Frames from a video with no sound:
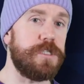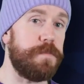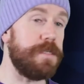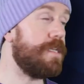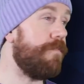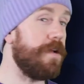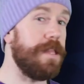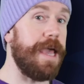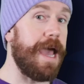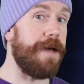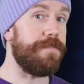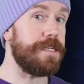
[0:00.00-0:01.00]
specifically
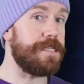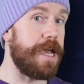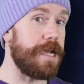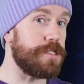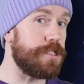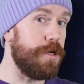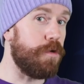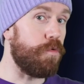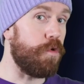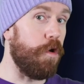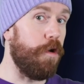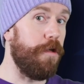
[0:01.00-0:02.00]
have the text,
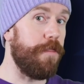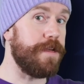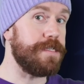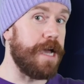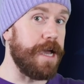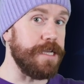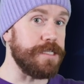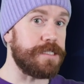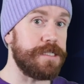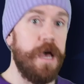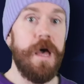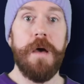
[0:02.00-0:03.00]
"roll the
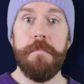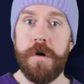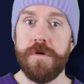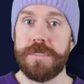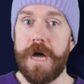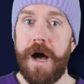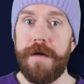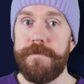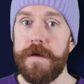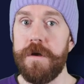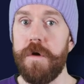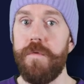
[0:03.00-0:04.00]
dice," most
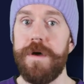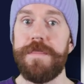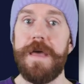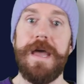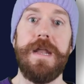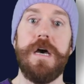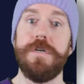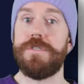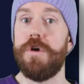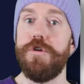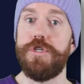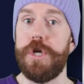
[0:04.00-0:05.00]
often with an
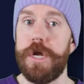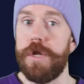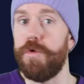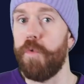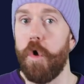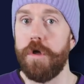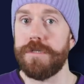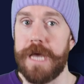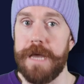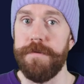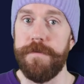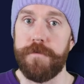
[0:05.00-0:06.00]
associated roll
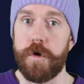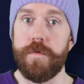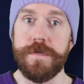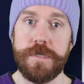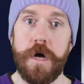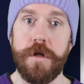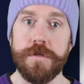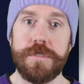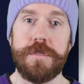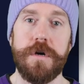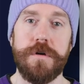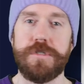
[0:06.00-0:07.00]
table for results,
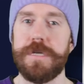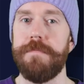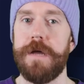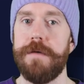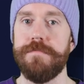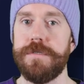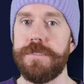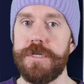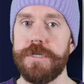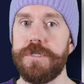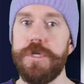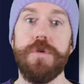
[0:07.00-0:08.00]
though sometimes
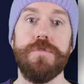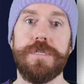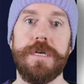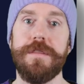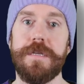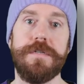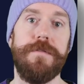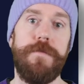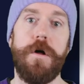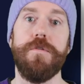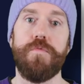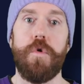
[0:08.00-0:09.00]
just using the
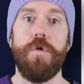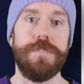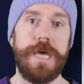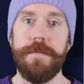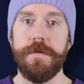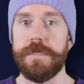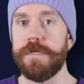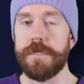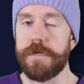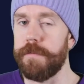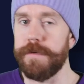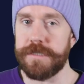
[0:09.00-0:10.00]
default roll table to
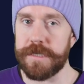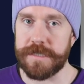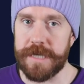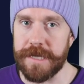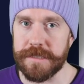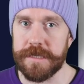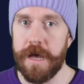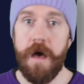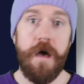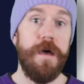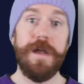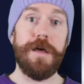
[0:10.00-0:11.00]
determine success.
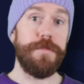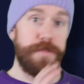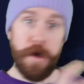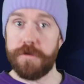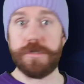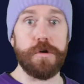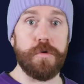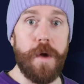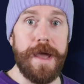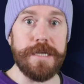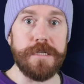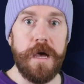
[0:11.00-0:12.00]
Now, those are
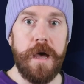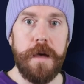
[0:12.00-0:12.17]
great,